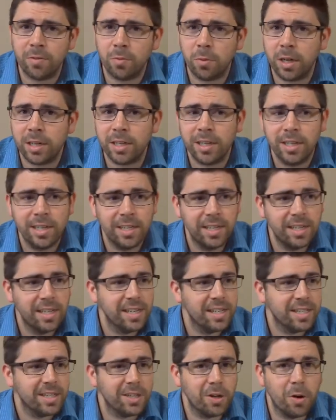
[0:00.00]
What
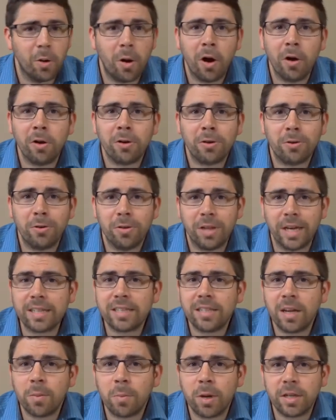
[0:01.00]
you know article that
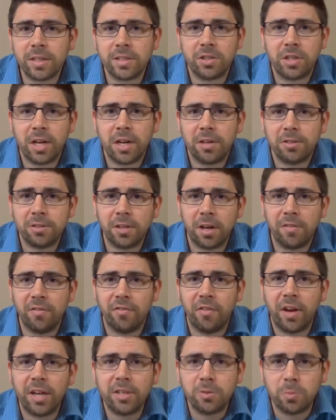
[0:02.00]
someone shares on
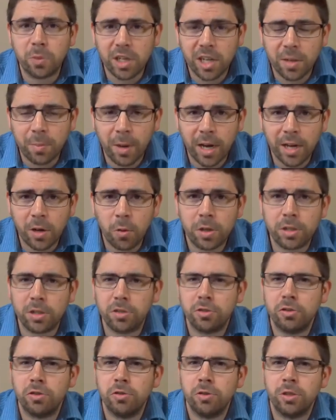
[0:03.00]
Facebook am I going to
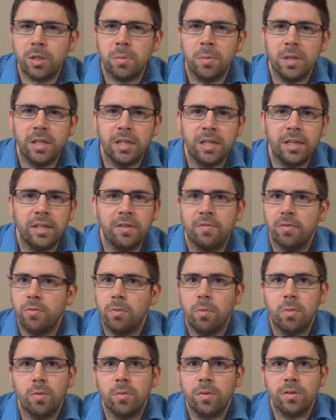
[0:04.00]
choose to believe?
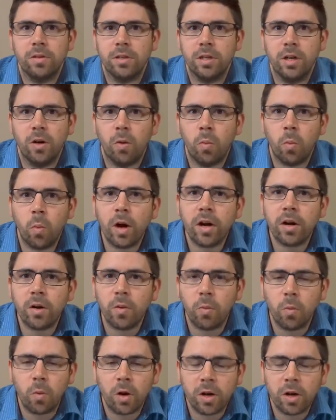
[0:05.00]
You know, where where